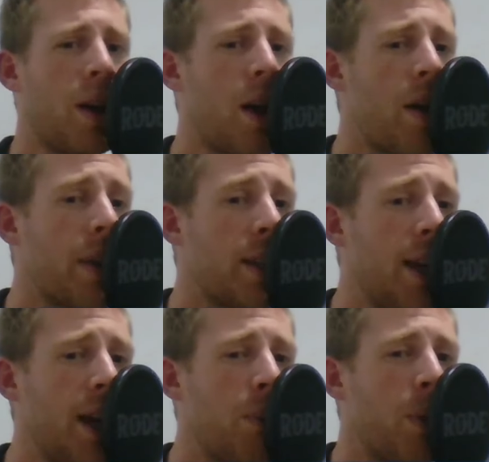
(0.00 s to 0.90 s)
The
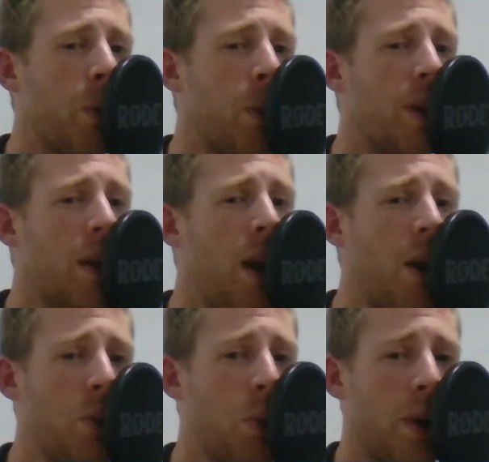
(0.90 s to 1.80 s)
table was a
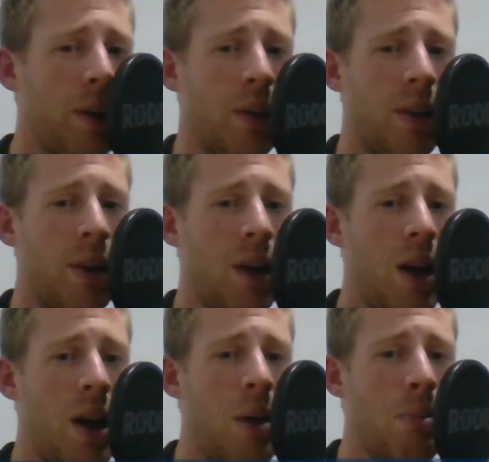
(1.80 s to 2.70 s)
large one,
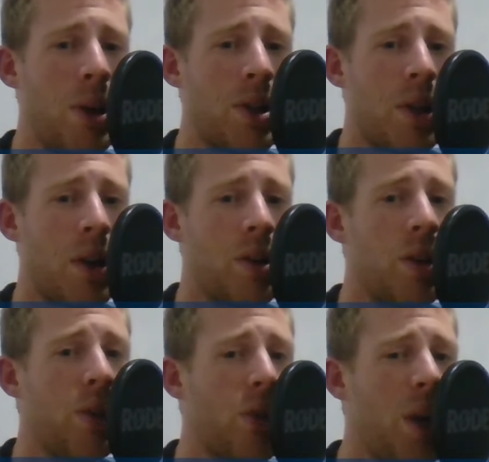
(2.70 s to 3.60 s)
but the
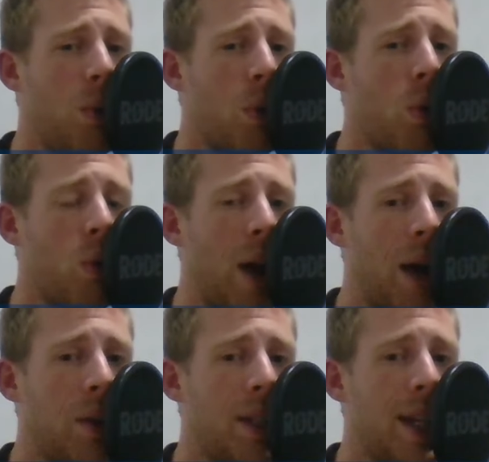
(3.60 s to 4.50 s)
three were all
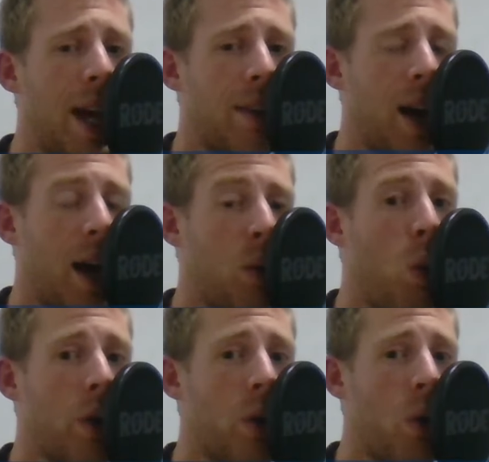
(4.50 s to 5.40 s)
crowded together at
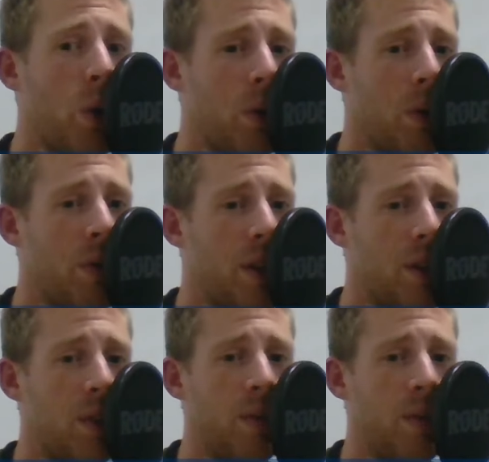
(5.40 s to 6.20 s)
one corner of it.